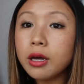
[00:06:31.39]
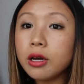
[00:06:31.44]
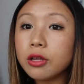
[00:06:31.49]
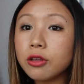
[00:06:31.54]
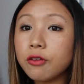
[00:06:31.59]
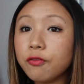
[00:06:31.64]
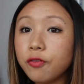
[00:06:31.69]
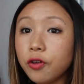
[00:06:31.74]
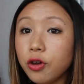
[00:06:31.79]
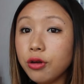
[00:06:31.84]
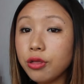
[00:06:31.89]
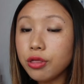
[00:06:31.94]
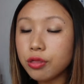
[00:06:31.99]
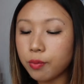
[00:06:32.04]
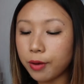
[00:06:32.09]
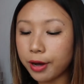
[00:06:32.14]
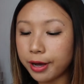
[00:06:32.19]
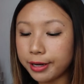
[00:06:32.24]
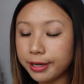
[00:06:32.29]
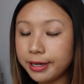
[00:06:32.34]
the first
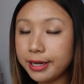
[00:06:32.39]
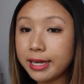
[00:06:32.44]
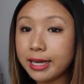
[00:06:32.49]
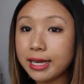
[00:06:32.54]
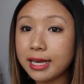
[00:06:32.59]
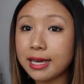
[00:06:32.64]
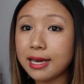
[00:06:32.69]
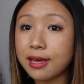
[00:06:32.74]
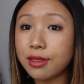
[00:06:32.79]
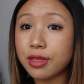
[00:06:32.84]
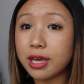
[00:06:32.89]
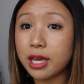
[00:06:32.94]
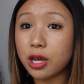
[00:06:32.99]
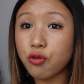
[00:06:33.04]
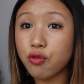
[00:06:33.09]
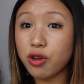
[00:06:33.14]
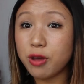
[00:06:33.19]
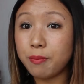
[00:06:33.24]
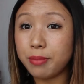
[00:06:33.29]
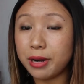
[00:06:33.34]
one is a
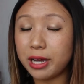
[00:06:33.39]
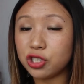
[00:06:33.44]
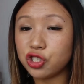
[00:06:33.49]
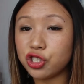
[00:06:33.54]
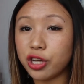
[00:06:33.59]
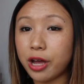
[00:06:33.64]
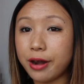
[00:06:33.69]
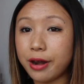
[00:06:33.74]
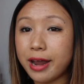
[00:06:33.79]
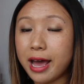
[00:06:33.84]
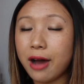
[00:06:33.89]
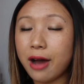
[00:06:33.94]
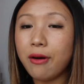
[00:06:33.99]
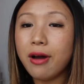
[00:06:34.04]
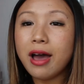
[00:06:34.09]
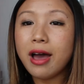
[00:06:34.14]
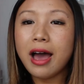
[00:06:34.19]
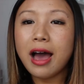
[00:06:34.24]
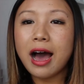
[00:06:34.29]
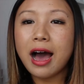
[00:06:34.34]
cream blusher. Now,
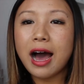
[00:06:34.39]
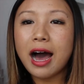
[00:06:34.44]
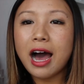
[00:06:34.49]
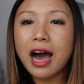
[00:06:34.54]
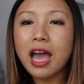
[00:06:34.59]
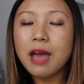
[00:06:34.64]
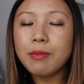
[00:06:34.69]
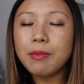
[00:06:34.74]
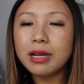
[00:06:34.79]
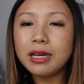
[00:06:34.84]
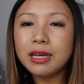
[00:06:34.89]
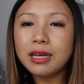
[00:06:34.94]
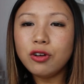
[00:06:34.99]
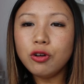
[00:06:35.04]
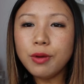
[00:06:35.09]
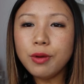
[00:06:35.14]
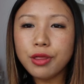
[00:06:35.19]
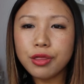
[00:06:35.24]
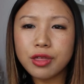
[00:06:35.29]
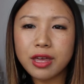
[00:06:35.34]
I'm a little
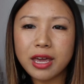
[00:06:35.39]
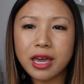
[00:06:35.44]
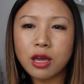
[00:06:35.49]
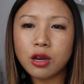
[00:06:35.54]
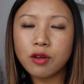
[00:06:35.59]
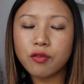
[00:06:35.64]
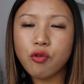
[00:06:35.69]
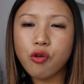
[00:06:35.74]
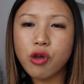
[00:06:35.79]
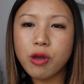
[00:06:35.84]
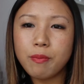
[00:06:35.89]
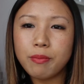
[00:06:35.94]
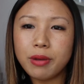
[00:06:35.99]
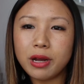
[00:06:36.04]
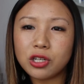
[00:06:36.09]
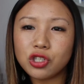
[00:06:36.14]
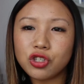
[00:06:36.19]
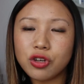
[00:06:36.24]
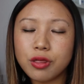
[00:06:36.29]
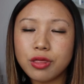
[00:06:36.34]
bit scared of cream
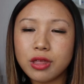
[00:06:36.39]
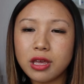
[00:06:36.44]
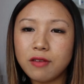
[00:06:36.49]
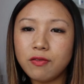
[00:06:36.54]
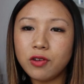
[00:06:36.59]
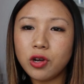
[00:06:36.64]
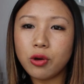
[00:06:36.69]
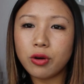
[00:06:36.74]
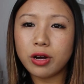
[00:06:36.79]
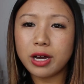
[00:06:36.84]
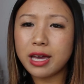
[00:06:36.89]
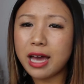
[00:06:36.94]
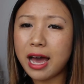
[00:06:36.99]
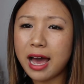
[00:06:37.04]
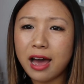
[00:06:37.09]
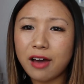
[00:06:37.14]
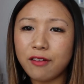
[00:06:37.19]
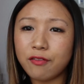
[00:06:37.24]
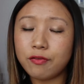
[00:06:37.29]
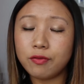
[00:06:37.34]
blushes, even though I
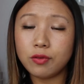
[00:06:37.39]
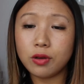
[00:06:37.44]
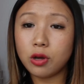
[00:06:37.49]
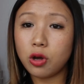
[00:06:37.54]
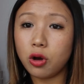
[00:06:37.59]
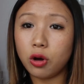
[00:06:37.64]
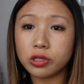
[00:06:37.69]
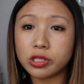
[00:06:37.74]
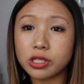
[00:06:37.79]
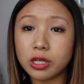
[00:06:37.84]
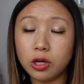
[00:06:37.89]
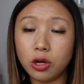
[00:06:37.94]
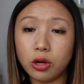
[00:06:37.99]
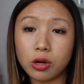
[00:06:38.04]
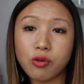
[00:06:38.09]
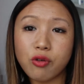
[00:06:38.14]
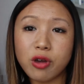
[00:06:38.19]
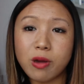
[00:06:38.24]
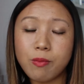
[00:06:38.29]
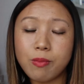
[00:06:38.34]
have got a lot
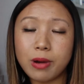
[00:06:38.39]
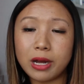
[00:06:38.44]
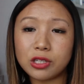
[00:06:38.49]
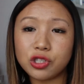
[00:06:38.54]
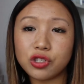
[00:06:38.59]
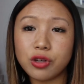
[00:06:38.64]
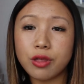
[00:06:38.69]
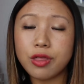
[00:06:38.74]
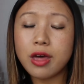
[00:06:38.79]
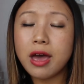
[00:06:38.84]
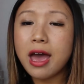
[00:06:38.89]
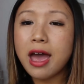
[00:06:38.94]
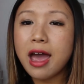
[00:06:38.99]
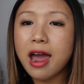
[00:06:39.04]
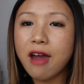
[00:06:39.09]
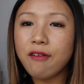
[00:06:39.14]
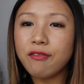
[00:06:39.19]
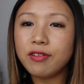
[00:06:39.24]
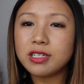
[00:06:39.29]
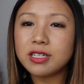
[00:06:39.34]
of cream blushes.
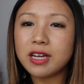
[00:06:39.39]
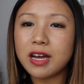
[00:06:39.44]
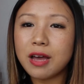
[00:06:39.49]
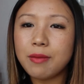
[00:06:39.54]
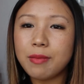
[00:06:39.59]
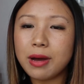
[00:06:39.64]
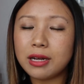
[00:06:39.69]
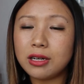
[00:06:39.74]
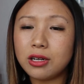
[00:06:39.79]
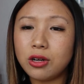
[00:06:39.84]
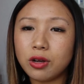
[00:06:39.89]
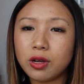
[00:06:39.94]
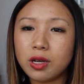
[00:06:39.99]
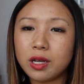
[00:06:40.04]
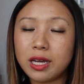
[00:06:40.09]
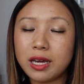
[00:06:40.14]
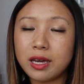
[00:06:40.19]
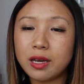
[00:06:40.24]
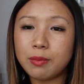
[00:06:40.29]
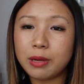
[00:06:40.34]
Every time I look
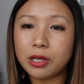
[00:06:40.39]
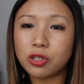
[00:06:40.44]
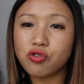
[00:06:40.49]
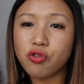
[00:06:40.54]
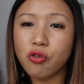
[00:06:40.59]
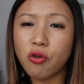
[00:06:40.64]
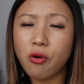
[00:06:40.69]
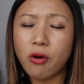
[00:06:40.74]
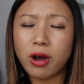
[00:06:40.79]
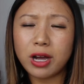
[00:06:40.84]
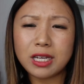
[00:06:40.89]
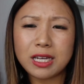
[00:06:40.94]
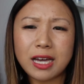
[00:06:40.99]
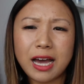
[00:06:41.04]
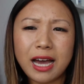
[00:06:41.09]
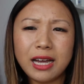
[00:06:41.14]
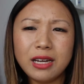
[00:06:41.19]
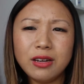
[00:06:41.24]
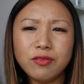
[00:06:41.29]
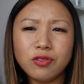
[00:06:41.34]
at it in my drawer, I
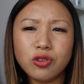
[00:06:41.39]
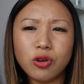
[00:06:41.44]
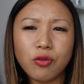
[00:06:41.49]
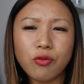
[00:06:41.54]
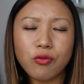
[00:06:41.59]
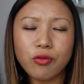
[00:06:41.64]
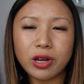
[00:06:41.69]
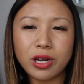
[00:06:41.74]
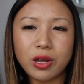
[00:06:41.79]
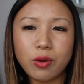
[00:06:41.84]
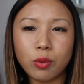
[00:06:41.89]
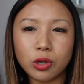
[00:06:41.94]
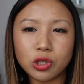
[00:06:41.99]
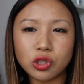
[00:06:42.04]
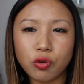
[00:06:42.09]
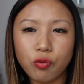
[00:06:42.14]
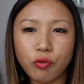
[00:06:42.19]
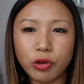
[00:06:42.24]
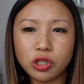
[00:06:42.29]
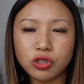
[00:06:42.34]
kind of don't really want
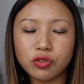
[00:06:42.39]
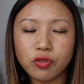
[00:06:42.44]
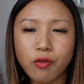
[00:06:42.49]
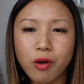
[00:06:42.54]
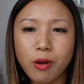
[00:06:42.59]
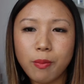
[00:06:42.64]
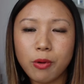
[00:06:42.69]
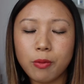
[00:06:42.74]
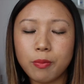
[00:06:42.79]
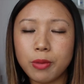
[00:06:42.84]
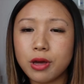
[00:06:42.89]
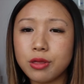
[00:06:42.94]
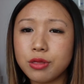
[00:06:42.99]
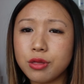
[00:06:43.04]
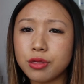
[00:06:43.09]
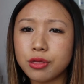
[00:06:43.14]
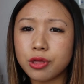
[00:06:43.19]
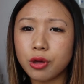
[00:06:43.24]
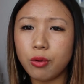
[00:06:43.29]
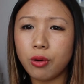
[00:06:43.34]
to reach for it, but because
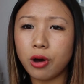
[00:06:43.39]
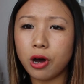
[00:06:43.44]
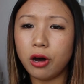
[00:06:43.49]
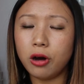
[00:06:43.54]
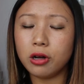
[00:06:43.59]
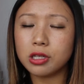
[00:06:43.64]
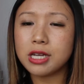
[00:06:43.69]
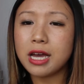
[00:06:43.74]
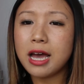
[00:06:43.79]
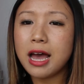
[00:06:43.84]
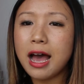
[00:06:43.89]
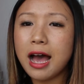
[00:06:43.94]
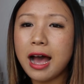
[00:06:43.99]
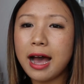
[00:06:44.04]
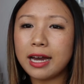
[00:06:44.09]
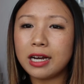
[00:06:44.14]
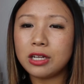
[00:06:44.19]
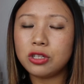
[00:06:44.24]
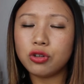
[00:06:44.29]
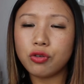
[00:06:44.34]
it's so hot
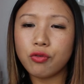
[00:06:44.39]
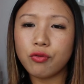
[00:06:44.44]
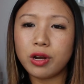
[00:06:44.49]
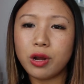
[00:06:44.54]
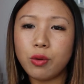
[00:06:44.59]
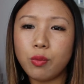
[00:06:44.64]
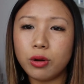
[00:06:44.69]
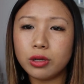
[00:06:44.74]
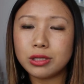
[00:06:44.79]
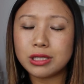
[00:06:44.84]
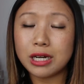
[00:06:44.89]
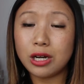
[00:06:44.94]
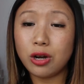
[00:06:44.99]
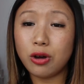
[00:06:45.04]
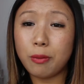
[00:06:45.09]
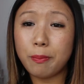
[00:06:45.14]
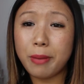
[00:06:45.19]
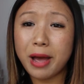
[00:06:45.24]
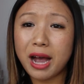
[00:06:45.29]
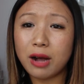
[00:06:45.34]
and I don't really want a lot
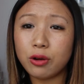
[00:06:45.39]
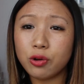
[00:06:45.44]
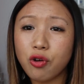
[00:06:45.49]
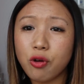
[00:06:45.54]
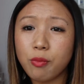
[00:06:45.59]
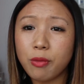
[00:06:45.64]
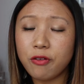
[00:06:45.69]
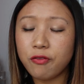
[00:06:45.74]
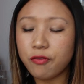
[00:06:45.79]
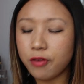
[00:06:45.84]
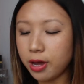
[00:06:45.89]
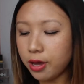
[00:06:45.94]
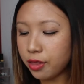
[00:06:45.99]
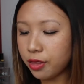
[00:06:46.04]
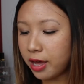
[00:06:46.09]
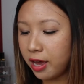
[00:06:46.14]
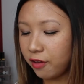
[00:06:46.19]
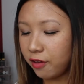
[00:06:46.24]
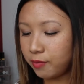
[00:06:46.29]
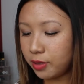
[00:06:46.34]
of powder on my face,
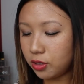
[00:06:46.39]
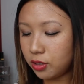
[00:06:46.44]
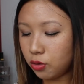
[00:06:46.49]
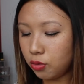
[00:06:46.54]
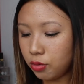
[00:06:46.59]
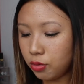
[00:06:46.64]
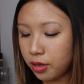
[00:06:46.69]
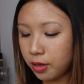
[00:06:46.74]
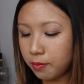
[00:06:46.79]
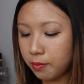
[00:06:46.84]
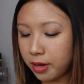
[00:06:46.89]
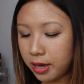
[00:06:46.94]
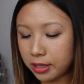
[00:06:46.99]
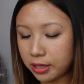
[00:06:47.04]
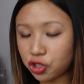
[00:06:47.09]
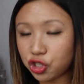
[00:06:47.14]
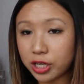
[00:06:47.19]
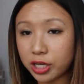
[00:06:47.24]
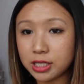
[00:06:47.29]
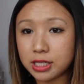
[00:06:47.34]
I've been using my
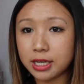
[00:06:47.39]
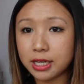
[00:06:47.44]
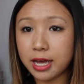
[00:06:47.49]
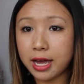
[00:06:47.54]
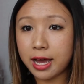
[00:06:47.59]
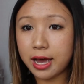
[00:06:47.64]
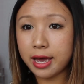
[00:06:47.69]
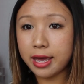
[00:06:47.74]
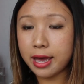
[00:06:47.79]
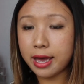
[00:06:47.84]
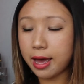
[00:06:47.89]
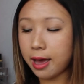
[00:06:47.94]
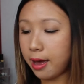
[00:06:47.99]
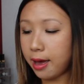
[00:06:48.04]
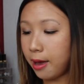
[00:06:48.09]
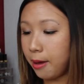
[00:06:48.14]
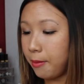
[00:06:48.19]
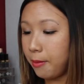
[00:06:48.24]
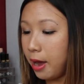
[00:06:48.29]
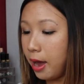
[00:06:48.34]

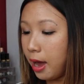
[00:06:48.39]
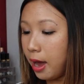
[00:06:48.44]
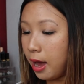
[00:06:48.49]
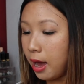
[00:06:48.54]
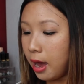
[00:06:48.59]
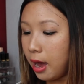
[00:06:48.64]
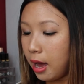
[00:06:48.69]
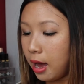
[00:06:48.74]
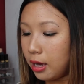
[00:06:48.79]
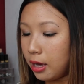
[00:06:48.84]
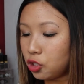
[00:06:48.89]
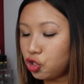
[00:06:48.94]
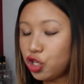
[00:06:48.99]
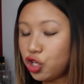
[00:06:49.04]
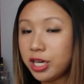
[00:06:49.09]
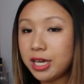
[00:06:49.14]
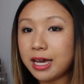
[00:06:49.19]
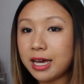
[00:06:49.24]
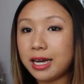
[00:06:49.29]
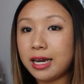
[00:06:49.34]
Chantacaille
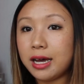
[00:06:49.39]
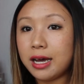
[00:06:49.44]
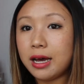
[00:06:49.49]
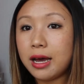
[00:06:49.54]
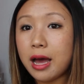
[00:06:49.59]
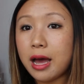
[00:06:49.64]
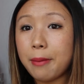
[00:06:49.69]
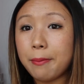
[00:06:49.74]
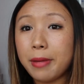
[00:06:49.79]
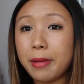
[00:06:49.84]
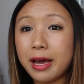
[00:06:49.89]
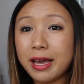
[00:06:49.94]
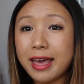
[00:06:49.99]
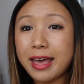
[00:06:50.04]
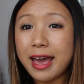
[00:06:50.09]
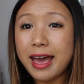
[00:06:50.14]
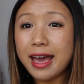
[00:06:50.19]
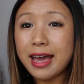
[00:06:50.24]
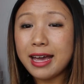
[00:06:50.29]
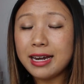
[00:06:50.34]
cheek colour
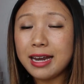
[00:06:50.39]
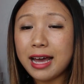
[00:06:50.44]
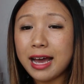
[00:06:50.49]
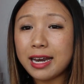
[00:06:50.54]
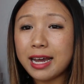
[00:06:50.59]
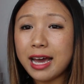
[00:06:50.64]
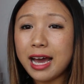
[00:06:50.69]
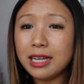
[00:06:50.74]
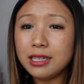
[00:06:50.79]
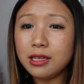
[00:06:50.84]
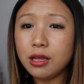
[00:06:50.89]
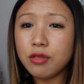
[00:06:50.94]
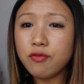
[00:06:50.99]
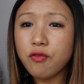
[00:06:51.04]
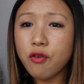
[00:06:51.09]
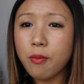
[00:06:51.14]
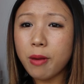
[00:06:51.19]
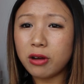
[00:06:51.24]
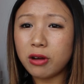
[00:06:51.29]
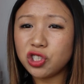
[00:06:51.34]
again, and I had this
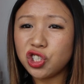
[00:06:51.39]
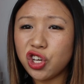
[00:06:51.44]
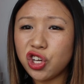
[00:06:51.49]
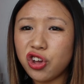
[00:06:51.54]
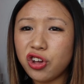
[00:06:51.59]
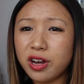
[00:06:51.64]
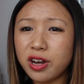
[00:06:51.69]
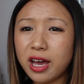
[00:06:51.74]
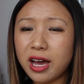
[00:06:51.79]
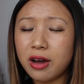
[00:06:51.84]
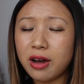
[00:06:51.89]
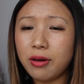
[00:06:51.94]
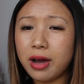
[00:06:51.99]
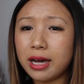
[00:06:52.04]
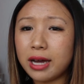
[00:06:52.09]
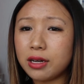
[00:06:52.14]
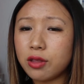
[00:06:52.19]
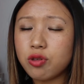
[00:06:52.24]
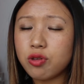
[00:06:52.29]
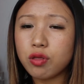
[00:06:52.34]
for about a year now,
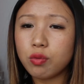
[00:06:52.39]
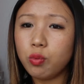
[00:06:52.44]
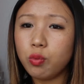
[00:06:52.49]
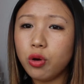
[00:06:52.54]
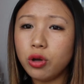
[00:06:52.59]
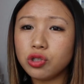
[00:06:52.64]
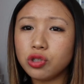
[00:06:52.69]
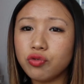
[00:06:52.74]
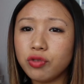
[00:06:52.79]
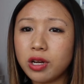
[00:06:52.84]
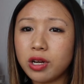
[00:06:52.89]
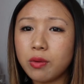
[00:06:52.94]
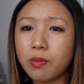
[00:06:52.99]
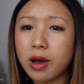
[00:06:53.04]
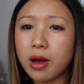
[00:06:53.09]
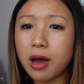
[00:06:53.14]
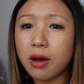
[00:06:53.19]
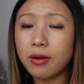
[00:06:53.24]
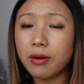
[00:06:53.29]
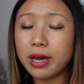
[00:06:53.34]
and it's just worked really
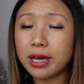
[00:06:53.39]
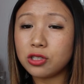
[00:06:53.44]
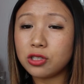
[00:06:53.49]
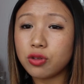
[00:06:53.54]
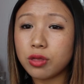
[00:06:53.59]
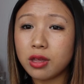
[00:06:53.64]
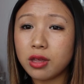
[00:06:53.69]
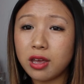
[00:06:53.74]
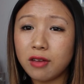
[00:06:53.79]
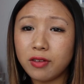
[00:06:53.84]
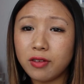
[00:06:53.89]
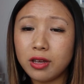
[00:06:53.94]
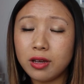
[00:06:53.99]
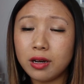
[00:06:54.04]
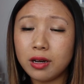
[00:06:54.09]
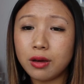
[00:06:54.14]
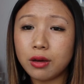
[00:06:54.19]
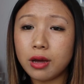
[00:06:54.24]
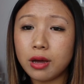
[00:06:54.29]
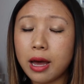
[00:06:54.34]
well in just giving
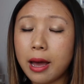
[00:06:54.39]
your